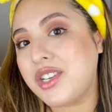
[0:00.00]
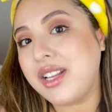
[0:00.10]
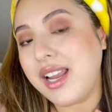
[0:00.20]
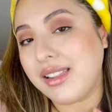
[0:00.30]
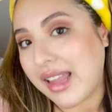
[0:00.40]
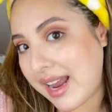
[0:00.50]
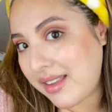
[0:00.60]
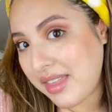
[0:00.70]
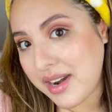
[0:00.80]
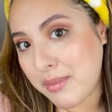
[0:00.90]
I really
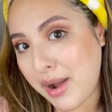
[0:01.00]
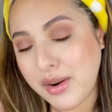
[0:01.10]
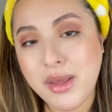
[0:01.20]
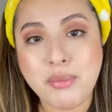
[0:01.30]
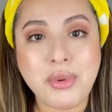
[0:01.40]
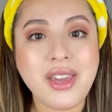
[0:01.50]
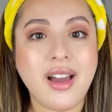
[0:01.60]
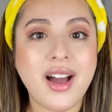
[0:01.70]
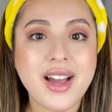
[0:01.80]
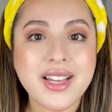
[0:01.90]
like that about it
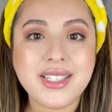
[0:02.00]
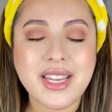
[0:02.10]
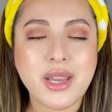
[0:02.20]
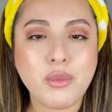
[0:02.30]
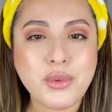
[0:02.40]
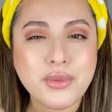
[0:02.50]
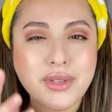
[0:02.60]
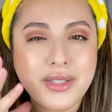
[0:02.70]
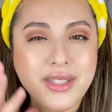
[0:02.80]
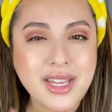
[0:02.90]
because it
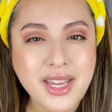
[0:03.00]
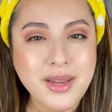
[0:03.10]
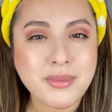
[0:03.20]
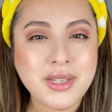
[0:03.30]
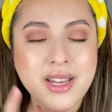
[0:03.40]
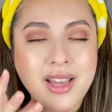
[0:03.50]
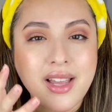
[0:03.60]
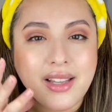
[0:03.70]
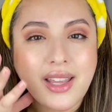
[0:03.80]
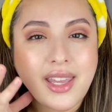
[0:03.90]
seemed
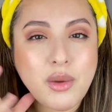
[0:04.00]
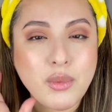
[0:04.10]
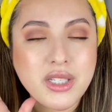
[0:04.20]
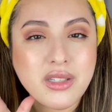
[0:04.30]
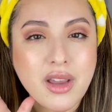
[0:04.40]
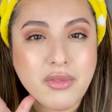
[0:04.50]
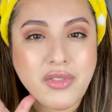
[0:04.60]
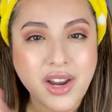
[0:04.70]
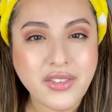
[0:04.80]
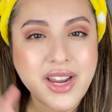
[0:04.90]
like it was
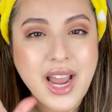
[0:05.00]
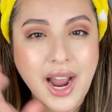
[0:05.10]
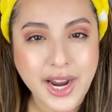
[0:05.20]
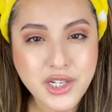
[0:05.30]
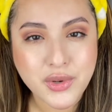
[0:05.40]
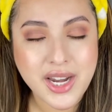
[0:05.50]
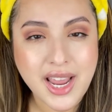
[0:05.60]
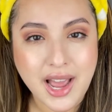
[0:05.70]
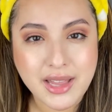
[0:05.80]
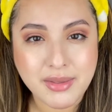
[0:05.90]
very
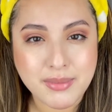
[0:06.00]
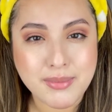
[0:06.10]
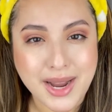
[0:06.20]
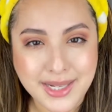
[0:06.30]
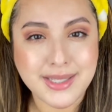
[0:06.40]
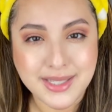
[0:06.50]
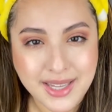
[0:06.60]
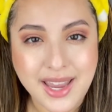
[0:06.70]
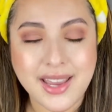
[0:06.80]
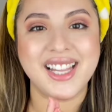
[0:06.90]
hydrating on my
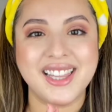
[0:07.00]
skin.